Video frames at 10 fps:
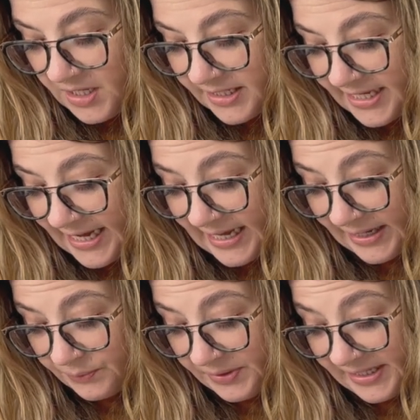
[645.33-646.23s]
yeah, I
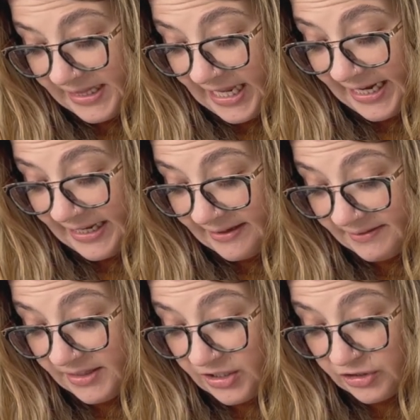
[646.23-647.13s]
really like
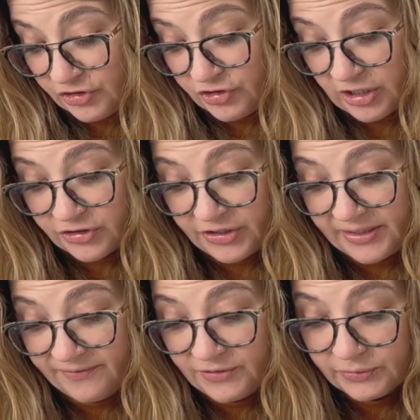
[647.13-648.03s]
the construction
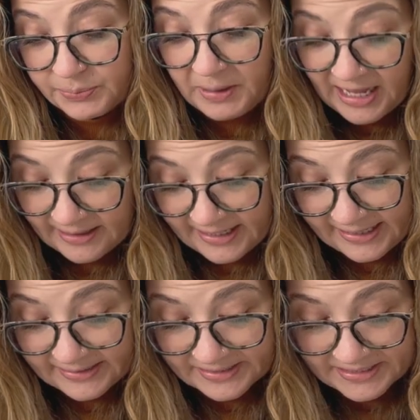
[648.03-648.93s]
of those
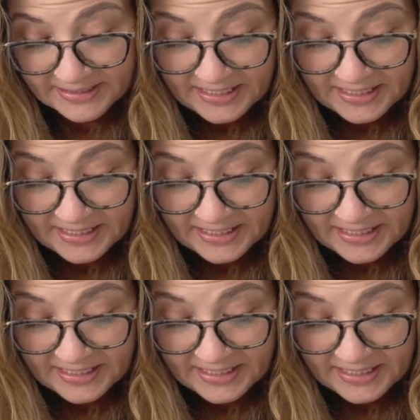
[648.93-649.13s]
pockets.